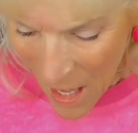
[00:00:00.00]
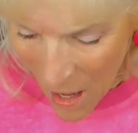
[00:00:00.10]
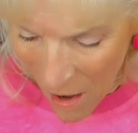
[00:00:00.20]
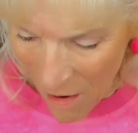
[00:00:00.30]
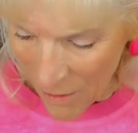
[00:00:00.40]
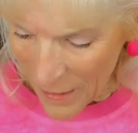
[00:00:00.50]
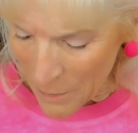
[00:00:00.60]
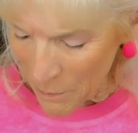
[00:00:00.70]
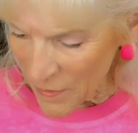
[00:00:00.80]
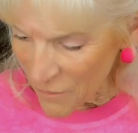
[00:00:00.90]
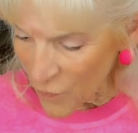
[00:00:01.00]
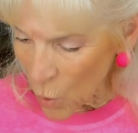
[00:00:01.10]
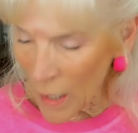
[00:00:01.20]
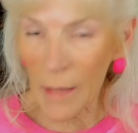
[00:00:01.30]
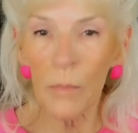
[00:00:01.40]
All right,
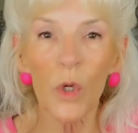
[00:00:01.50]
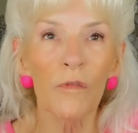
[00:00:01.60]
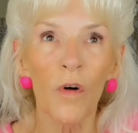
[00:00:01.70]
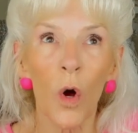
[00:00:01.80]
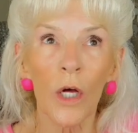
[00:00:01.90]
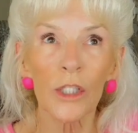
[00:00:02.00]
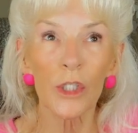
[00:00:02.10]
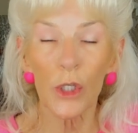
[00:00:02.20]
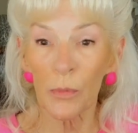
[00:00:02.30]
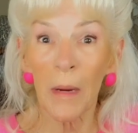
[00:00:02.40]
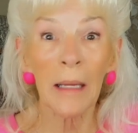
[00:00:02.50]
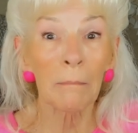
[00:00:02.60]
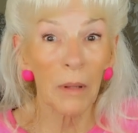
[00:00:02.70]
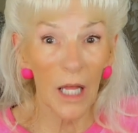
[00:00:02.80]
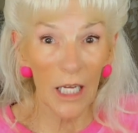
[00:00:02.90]
before I move on to my
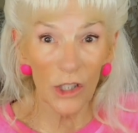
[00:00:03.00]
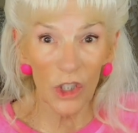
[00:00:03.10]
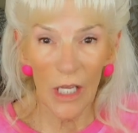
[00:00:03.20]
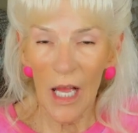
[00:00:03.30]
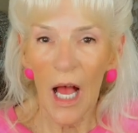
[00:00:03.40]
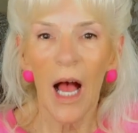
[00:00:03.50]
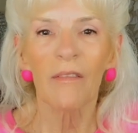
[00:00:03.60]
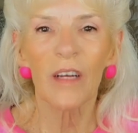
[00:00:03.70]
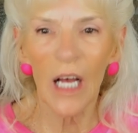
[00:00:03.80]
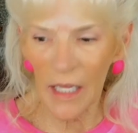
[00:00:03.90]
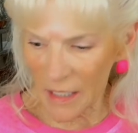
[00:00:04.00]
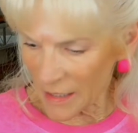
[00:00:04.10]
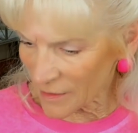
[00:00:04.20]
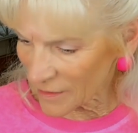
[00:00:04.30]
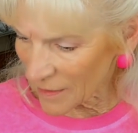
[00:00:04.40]
blush, I've got to
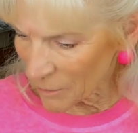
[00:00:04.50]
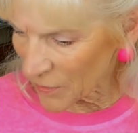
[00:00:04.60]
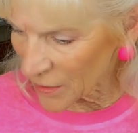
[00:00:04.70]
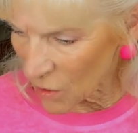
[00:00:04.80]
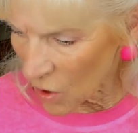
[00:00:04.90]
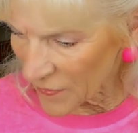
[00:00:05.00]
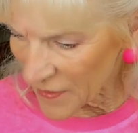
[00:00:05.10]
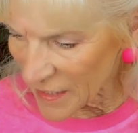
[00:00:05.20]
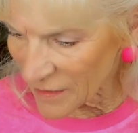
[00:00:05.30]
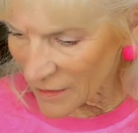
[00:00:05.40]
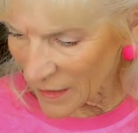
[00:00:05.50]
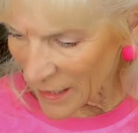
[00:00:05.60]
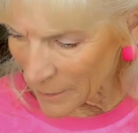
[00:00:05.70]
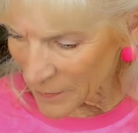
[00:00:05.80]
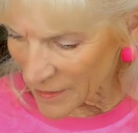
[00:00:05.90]
get something on these
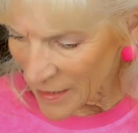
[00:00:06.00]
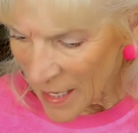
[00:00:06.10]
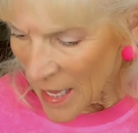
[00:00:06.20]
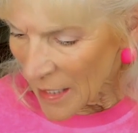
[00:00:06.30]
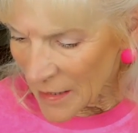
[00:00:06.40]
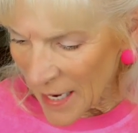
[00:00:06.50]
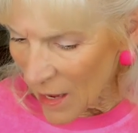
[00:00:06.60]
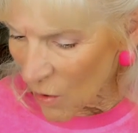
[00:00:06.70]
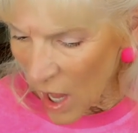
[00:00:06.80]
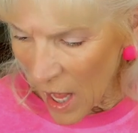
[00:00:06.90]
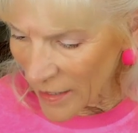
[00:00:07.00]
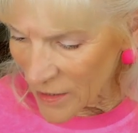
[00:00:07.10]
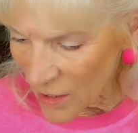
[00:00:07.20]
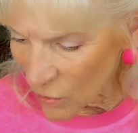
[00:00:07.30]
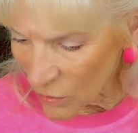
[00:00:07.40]
lips. Now, I
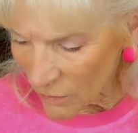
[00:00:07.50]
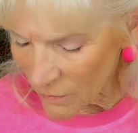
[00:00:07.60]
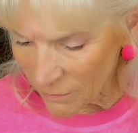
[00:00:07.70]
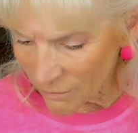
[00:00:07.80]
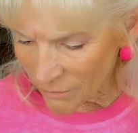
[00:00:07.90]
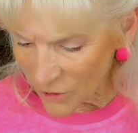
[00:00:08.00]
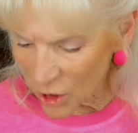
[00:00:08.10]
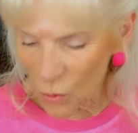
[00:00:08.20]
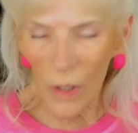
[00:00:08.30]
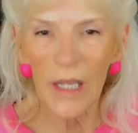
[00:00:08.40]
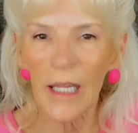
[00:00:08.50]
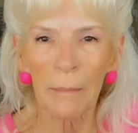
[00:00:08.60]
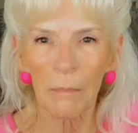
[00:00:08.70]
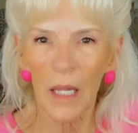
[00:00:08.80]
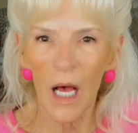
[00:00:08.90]
don't do a
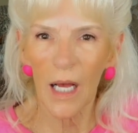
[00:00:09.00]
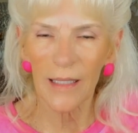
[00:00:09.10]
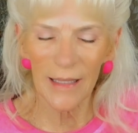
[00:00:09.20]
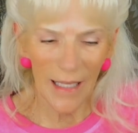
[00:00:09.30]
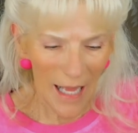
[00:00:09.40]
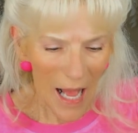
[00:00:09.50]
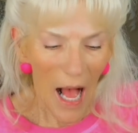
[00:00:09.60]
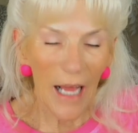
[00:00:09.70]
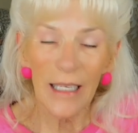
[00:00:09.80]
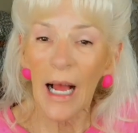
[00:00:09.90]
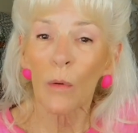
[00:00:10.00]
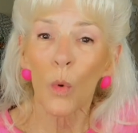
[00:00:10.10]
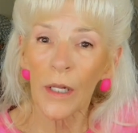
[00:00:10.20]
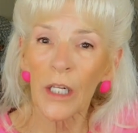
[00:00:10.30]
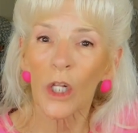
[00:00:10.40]
lip line. I
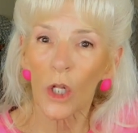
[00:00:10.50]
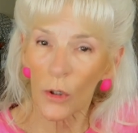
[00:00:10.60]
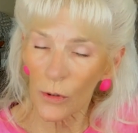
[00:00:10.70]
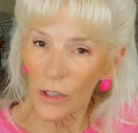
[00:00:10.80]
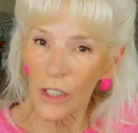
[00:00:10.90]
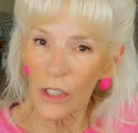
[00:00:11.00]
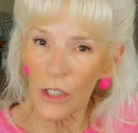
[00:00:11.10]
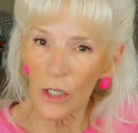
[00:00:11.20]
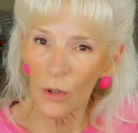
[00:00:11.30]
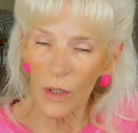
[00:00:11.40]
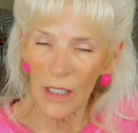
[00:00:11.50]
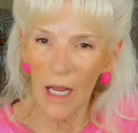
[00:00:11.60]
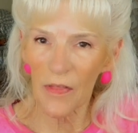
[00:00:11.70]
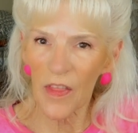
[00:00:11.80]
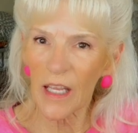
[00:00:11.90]
want to learn to do it.
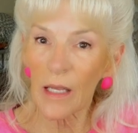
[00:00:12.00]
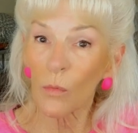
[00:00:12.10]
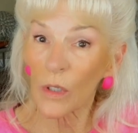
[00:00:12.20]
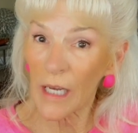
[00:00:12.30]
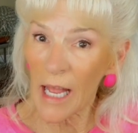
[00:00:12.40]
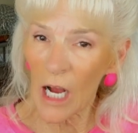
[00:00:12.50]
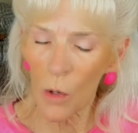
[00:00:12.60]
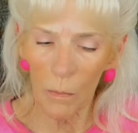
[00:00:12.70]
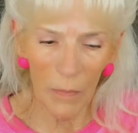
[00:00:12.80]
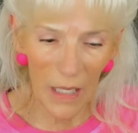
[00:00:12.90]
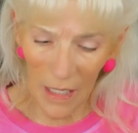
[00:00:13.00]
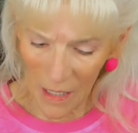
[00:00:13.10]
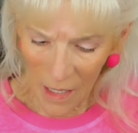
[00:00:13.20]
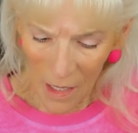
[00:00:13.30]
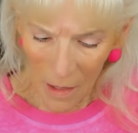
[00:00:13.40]
I think it would help me,
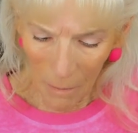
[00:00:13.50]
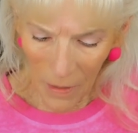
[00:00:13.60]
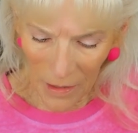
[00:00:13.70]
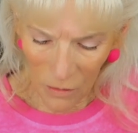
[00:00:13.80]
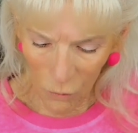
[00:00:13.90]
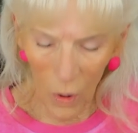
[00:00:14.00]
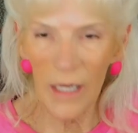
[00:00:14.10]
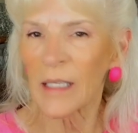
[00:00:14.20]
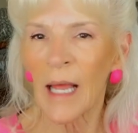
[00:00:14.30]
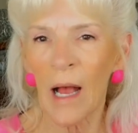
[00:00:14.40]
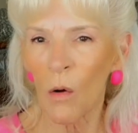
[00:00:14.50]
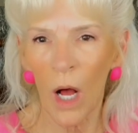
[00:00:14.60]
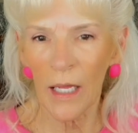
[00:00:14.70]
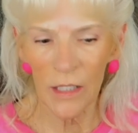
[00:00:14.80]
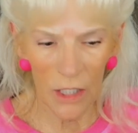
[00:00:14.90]
but right now
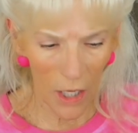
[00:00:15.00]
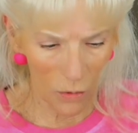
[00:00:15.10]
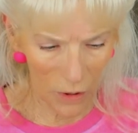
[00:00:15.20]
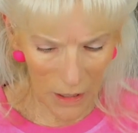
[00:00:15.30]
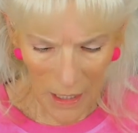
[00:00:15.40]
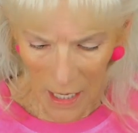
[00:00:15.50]
I don't.